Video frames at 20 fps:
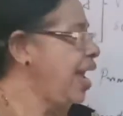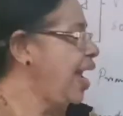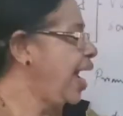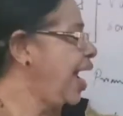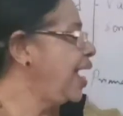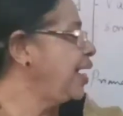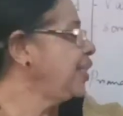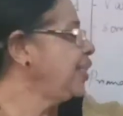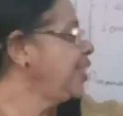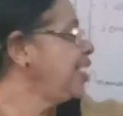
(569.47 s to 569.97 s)

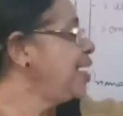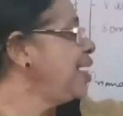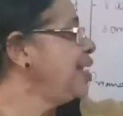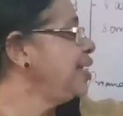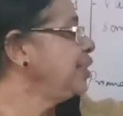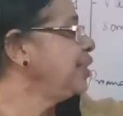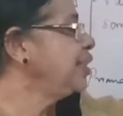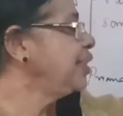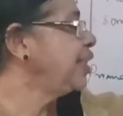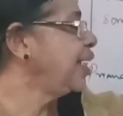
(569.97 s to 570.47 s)
And third,
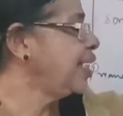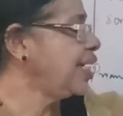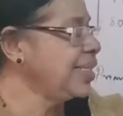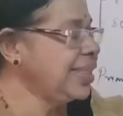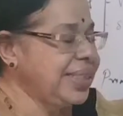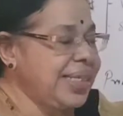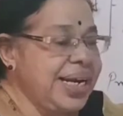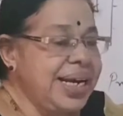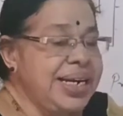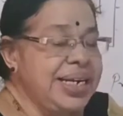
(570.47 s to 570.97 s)
in the
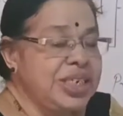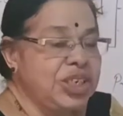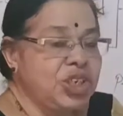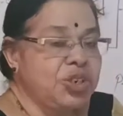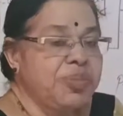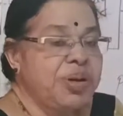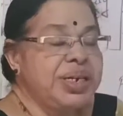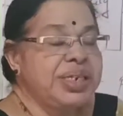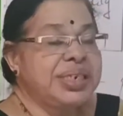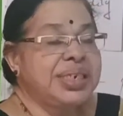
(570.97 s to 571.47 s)
case, third
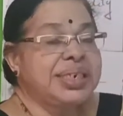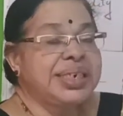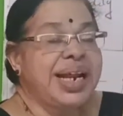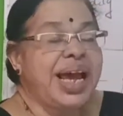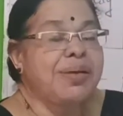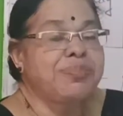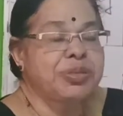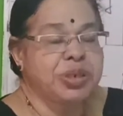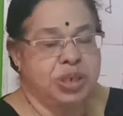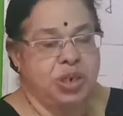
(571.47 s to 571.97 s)
instrument is
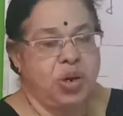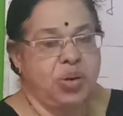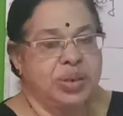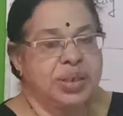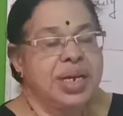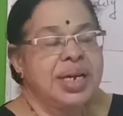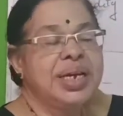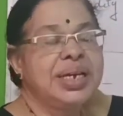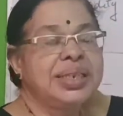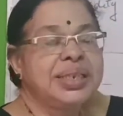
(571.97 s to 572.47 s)
tap
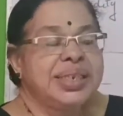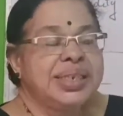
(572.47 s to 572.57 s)
stock.